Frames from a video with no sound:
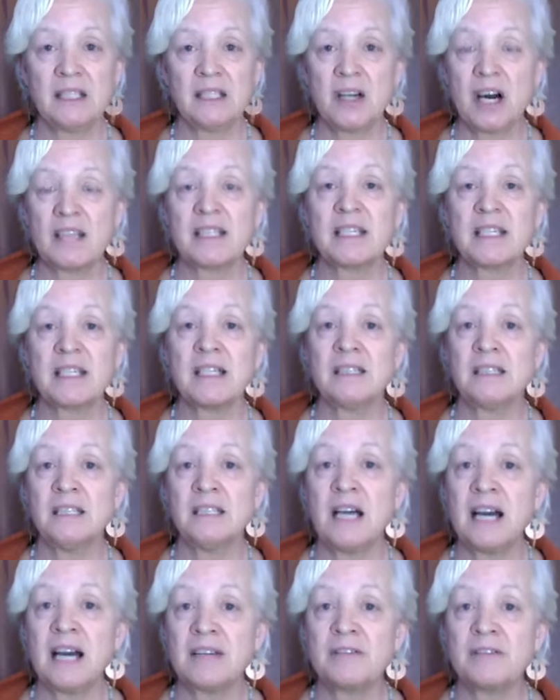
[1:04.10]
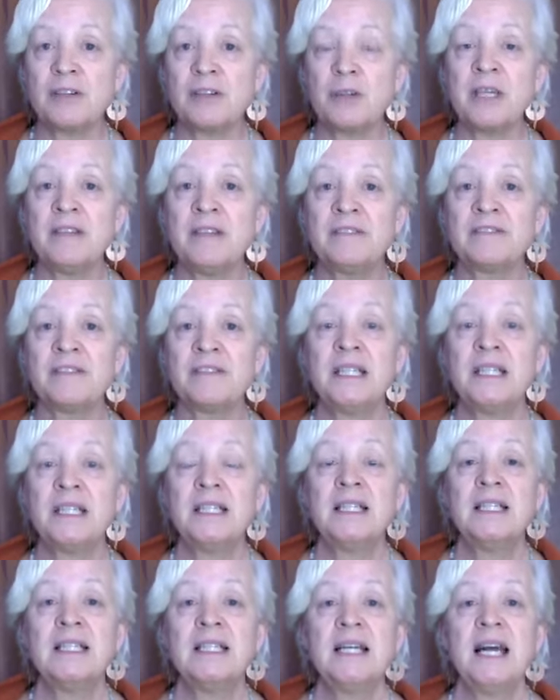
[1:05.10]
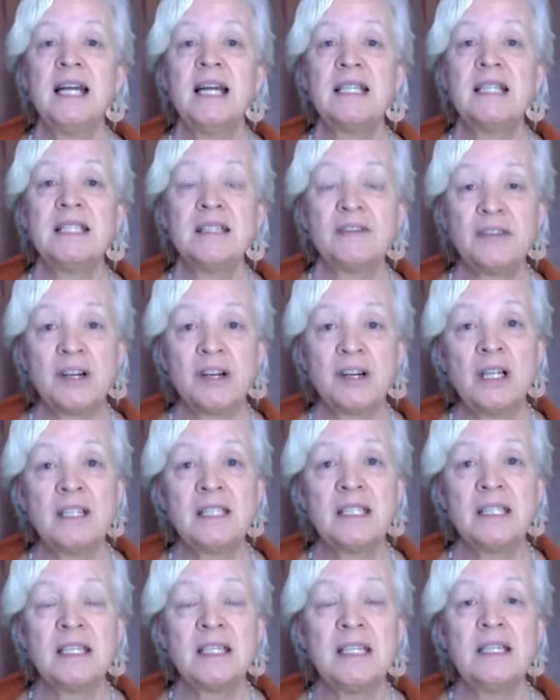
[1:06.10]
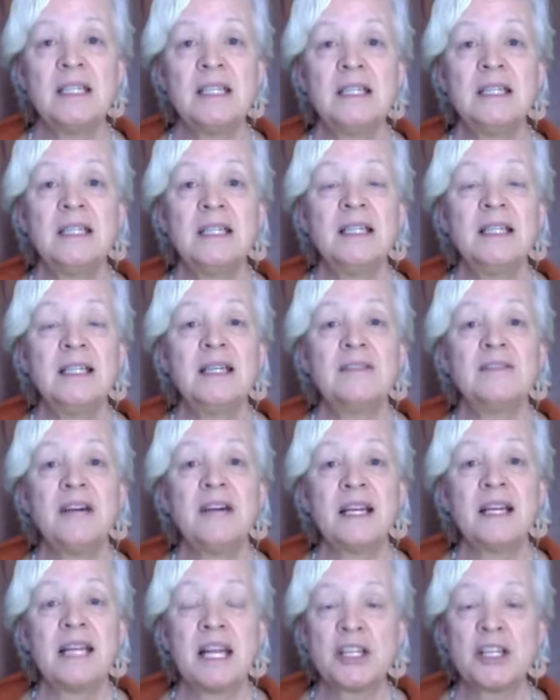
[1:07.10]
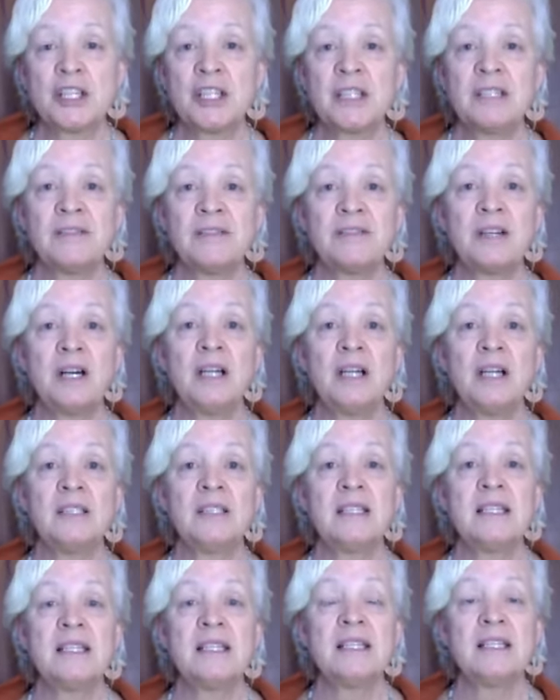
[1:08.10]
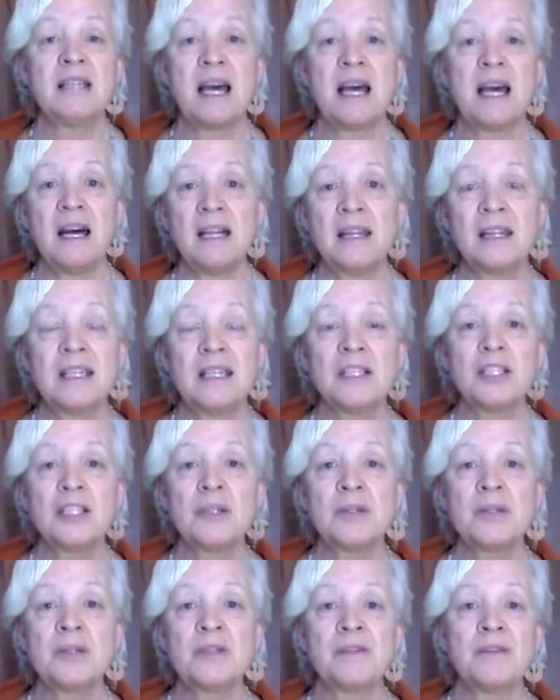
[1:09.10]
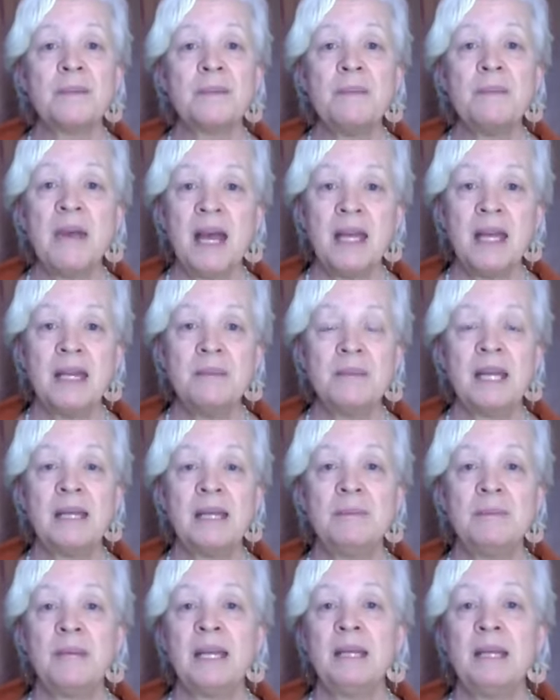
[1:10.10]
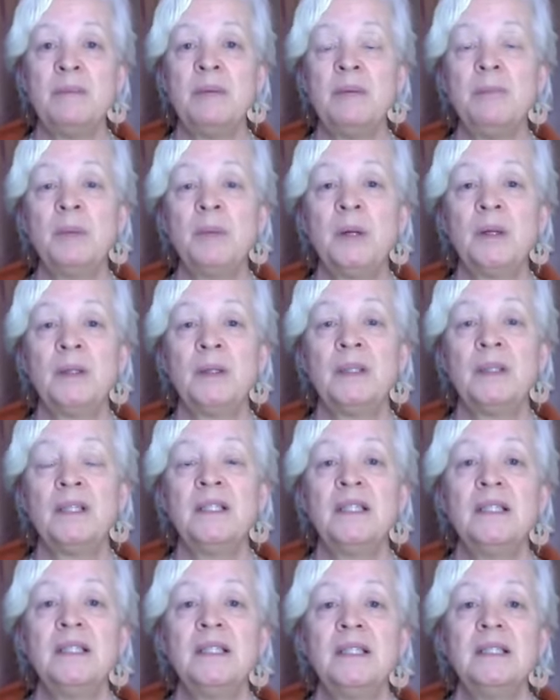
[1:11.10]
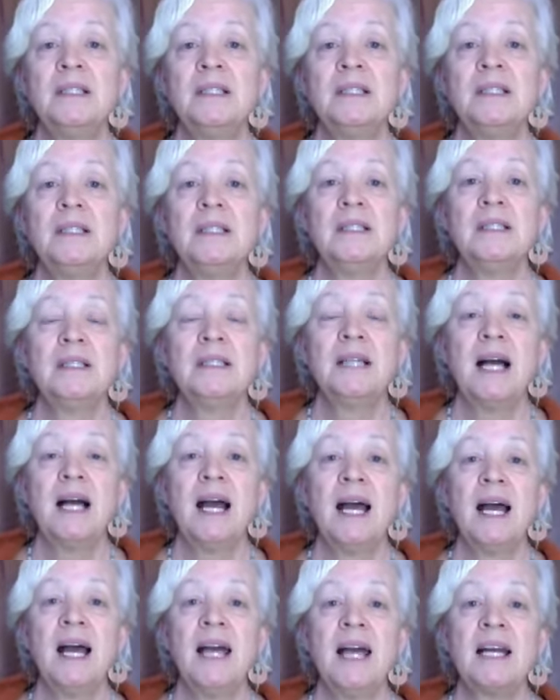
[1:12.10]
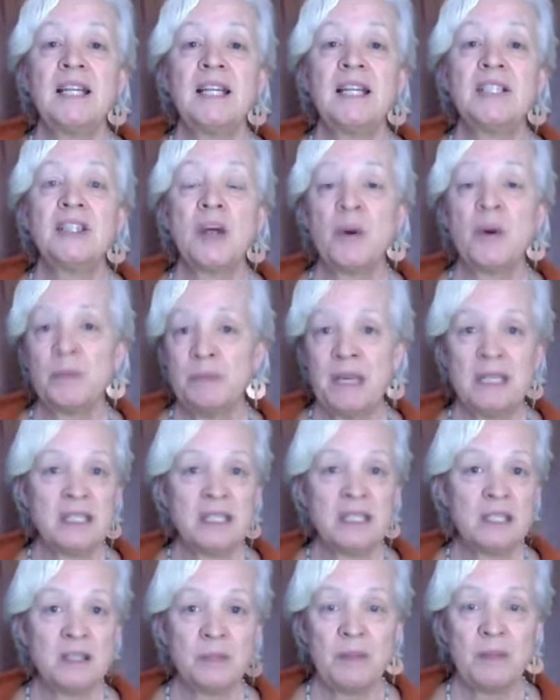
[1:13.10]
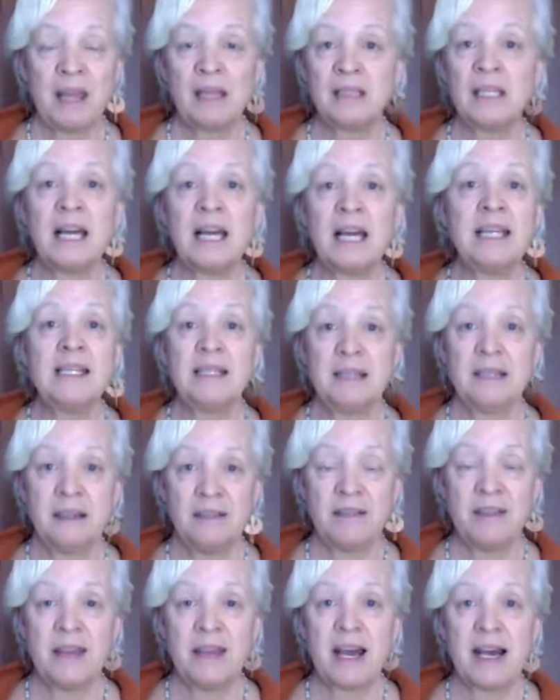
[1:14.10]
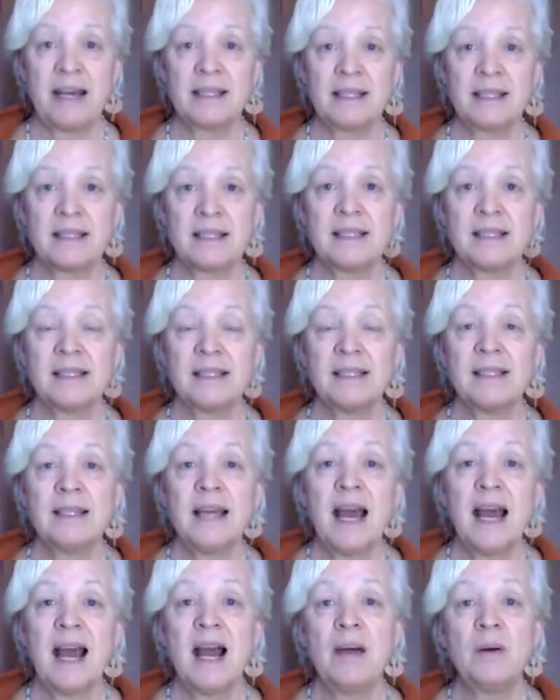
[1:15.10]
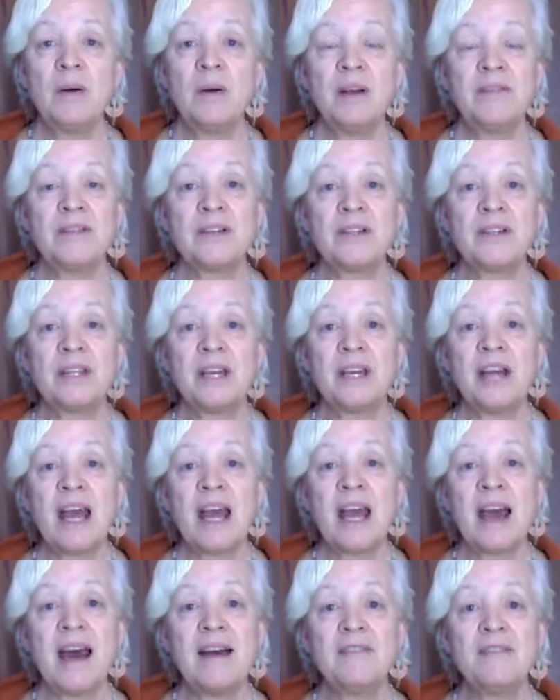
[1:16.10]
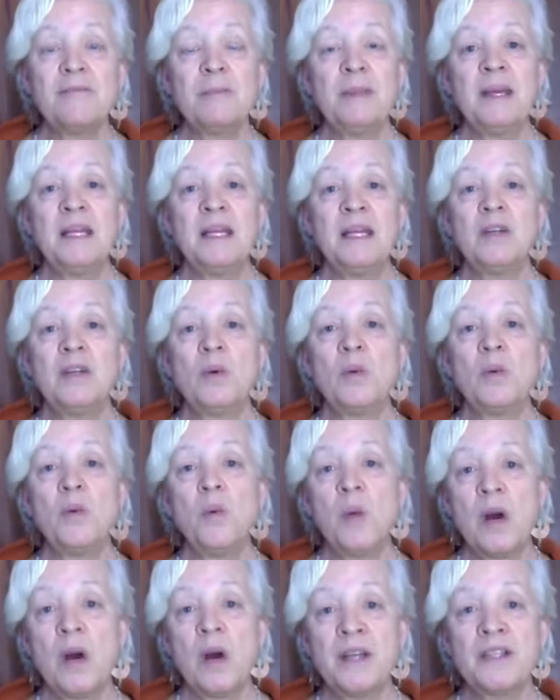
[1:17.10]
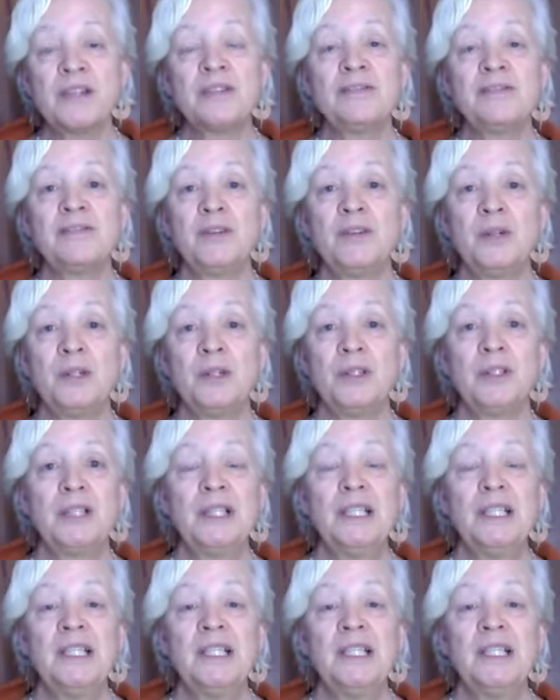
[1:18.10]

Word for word: causing a lot of grief and difficulty, financial difficulties, health issues for many, many, many people. And I don't mean to make light of that. However, there have been wonderful